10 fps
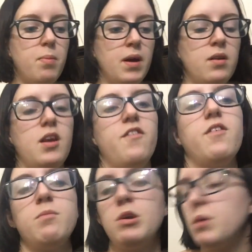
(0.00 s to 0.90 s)
but if
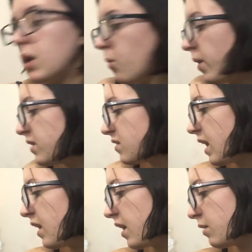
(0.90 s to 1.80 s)
I'm doing a wet
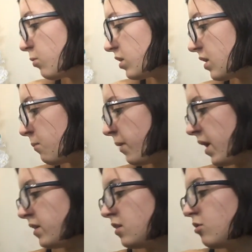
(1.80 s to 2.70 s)
set, I would
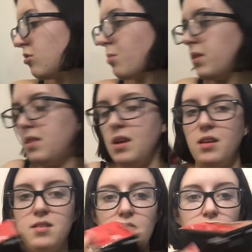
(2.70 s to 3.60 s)
combine those with
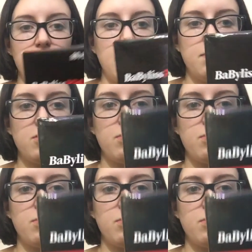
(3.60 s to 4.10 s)
these hair clips,